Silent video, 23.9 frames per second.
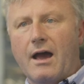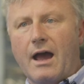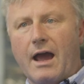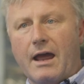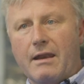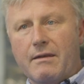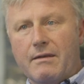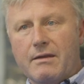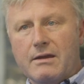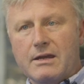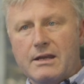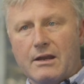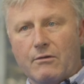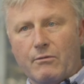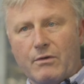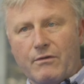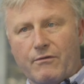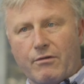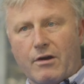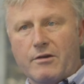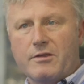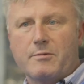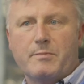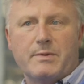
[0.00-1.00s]
and
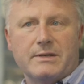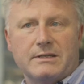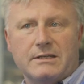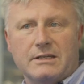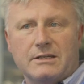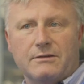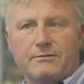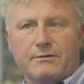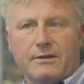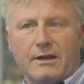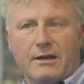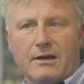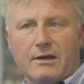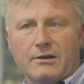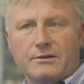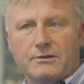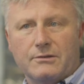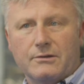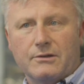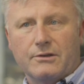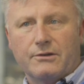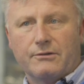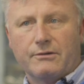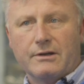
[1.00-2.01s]
we've grown the business for the last
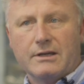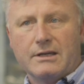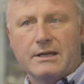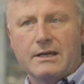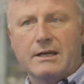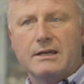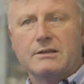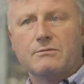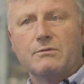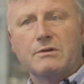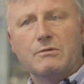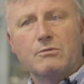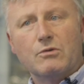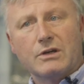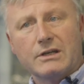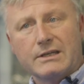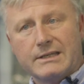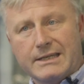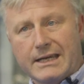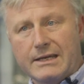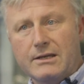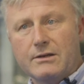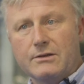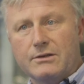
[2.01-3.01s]
2 or 3 years. We will
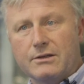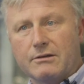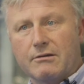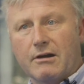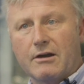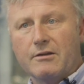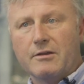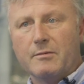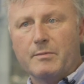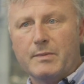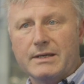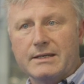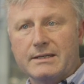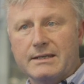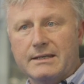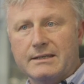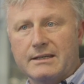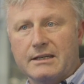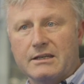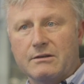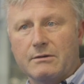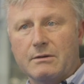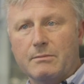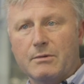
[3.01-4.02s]
continue to grow the
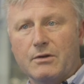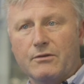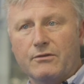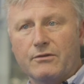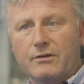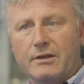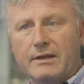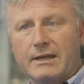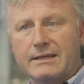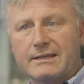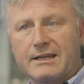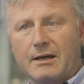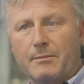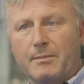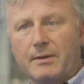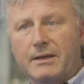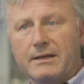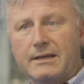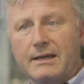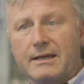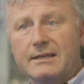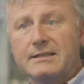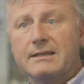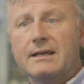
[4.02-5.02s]
business as we move through the next
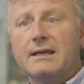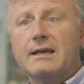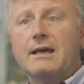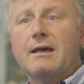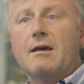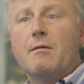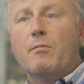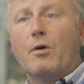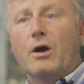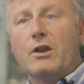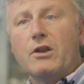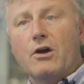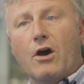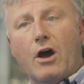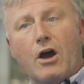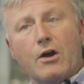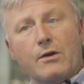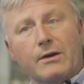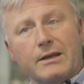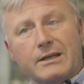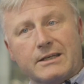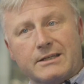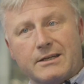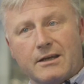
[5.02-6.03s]
couple of years by not
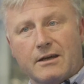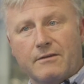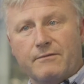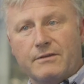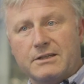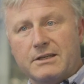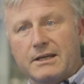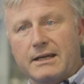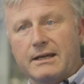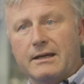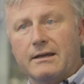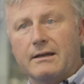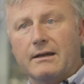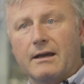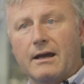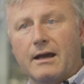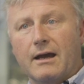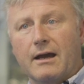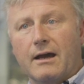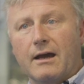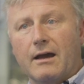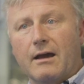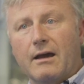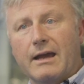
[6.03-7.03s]
only servicing
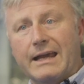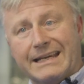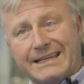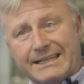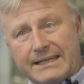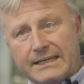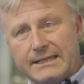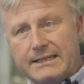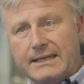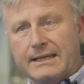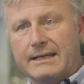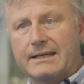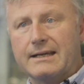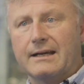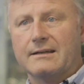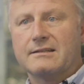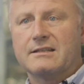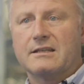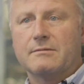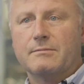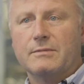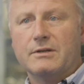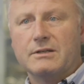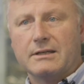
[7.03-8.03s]
existing
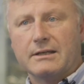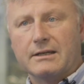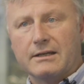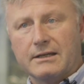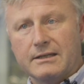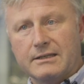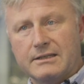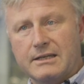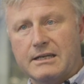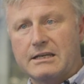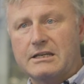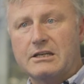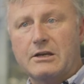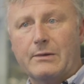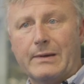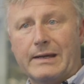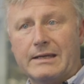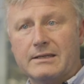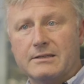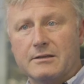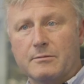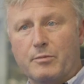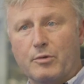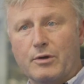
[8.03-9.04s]
customers and
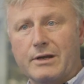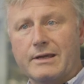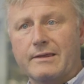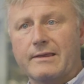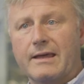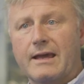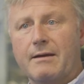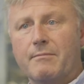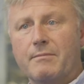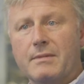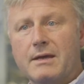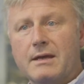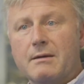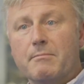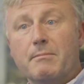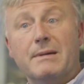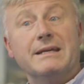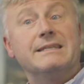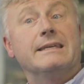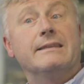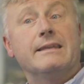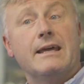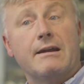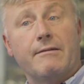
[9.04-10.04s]
continuing to bring them,
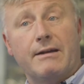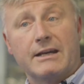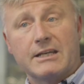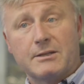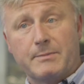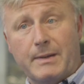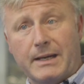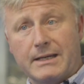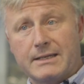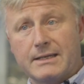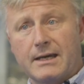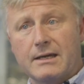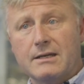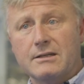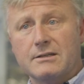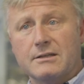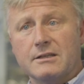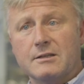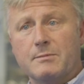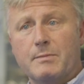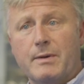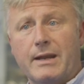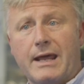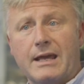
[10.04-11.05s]
meeting their
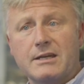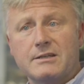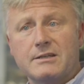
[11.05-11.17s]
expectations, but